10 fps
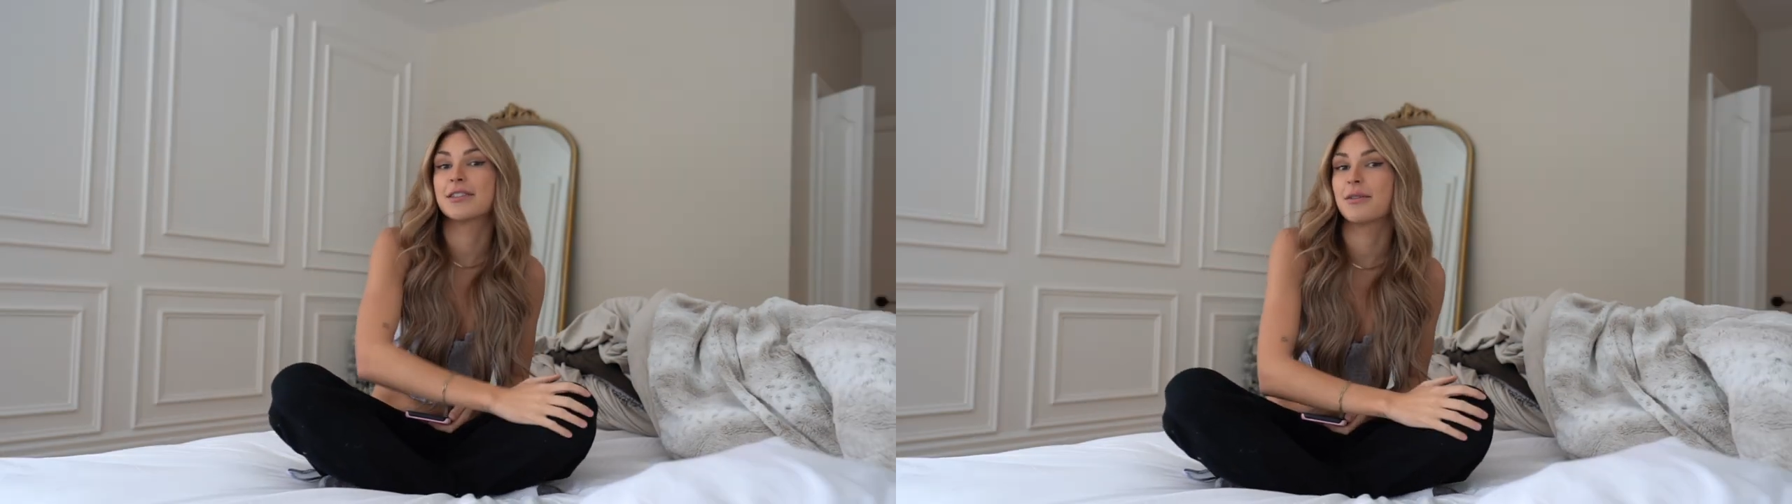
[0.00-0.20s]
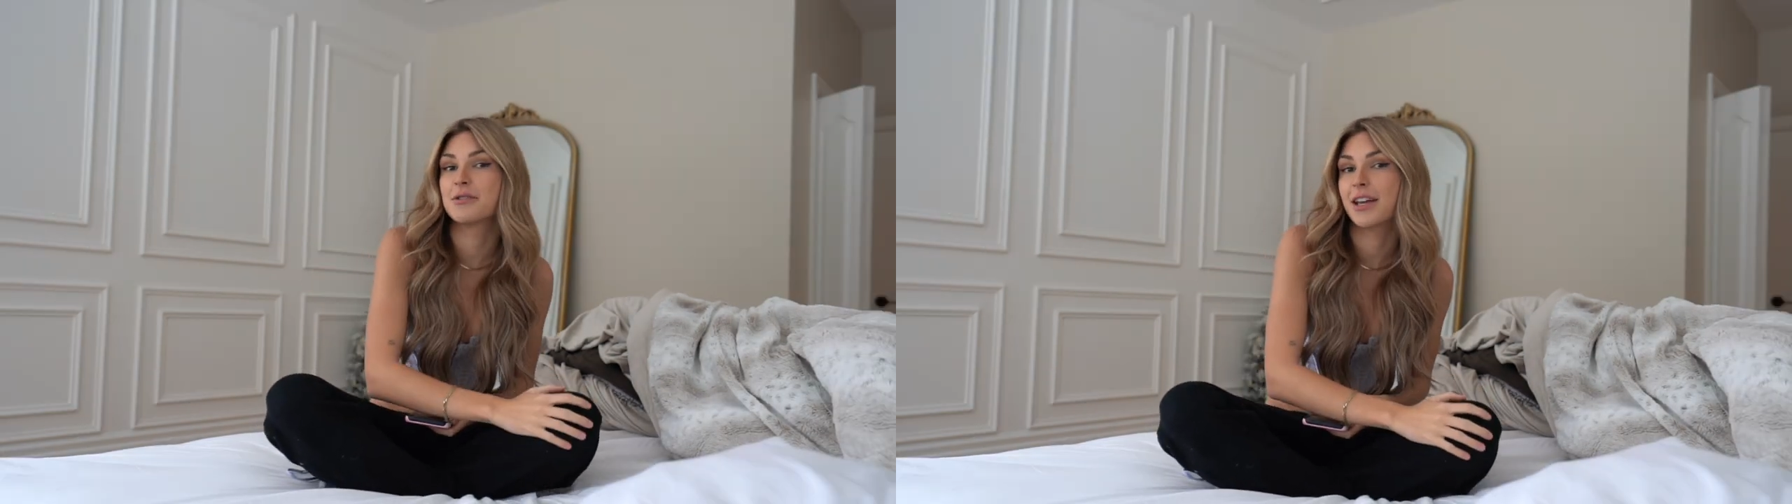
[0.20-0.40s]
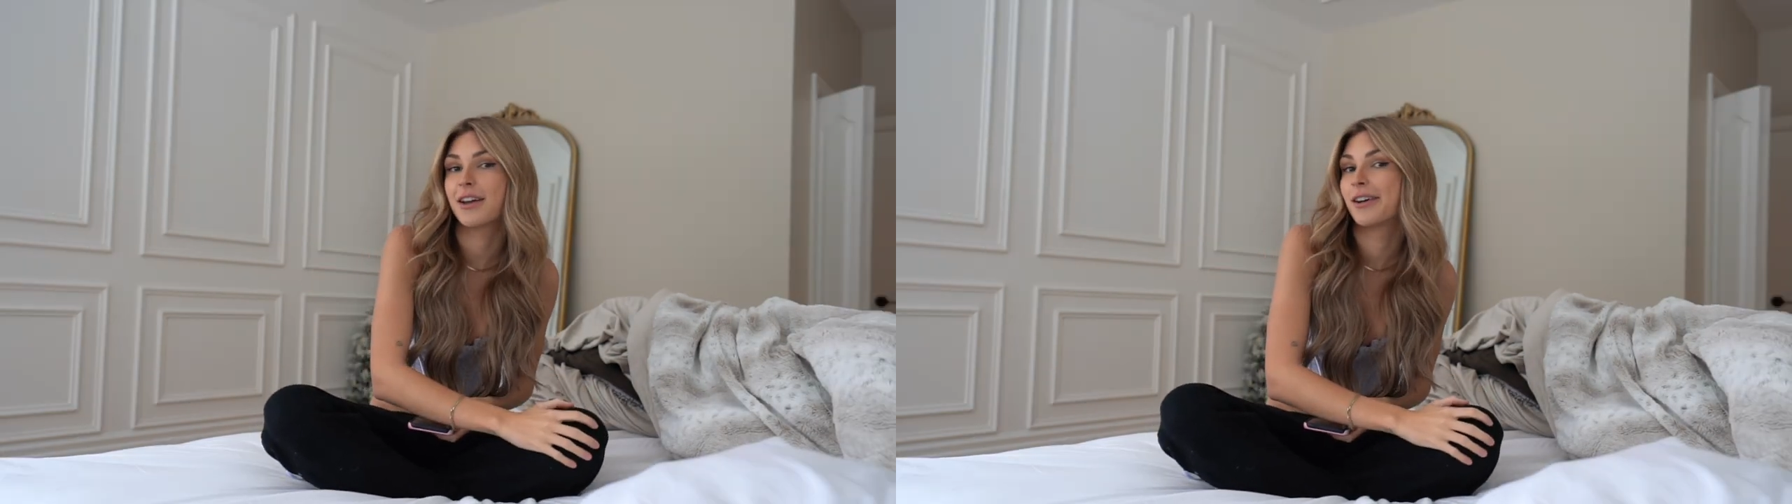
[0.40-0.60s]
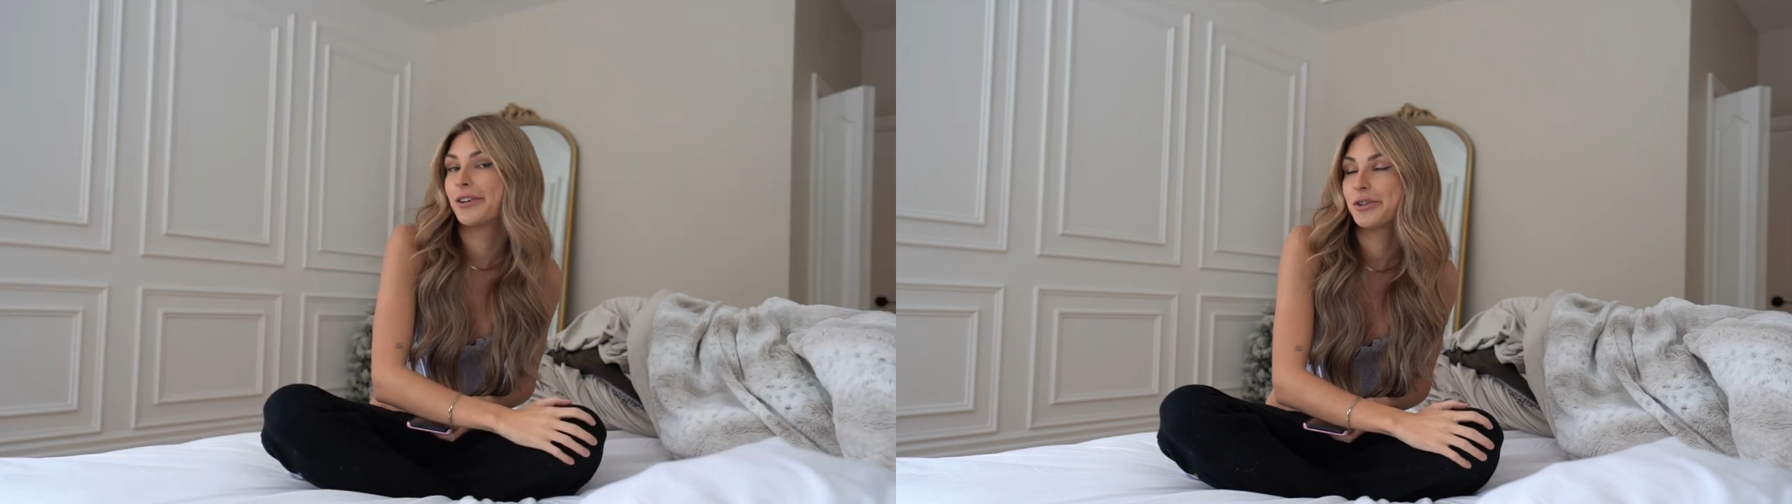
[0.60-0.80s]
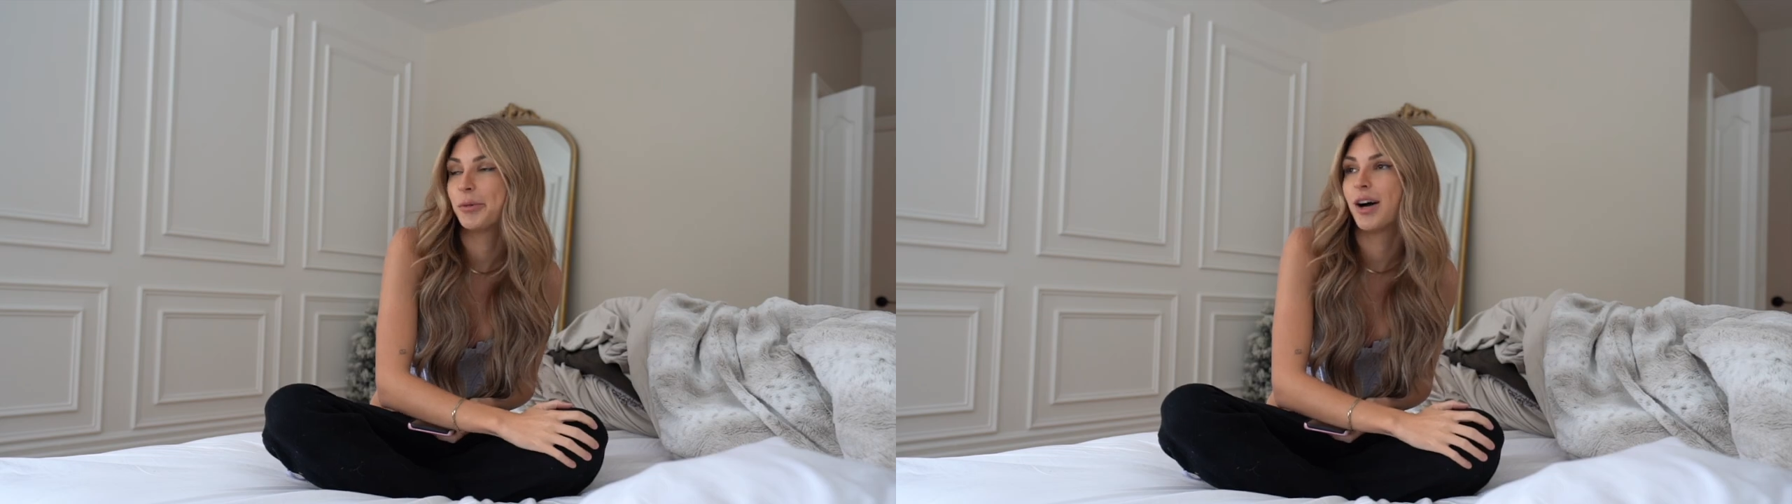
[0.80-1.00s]
subject, a
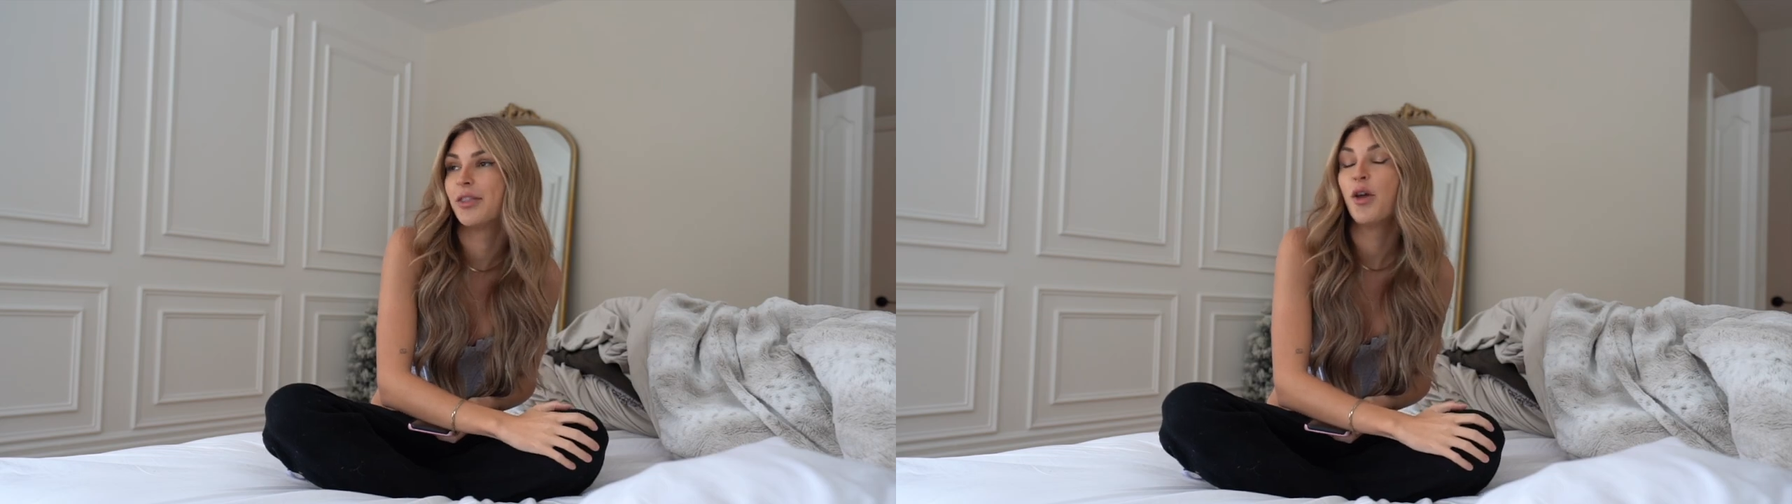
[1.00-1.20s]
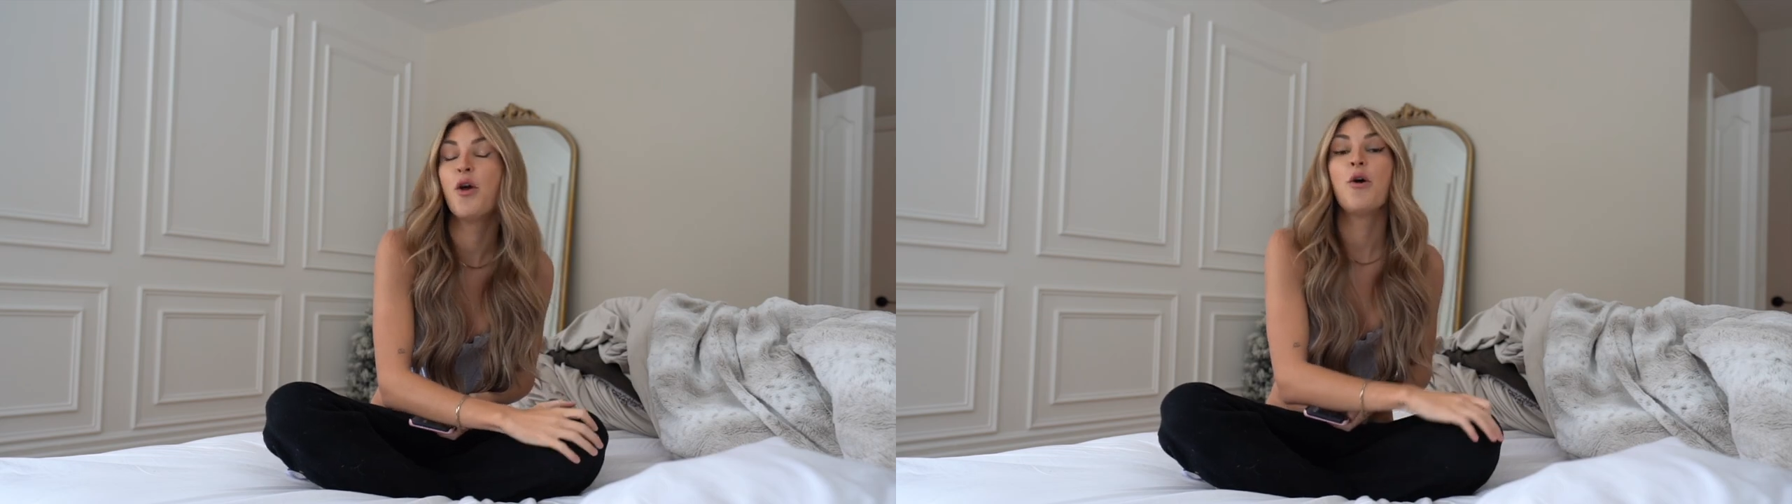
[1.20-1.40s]
good one,